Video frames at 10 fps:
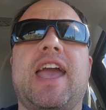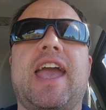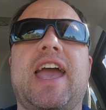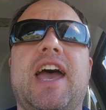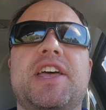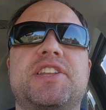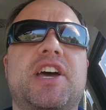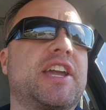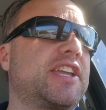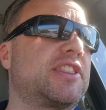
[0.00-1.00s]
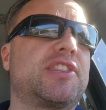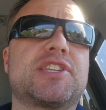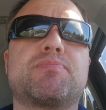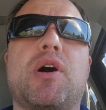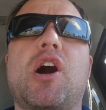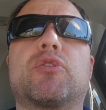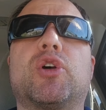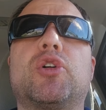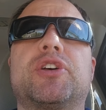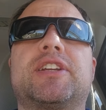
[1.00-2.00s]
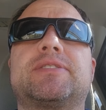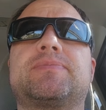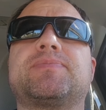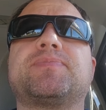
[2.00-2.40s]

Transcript: and uh, get this ball rolling.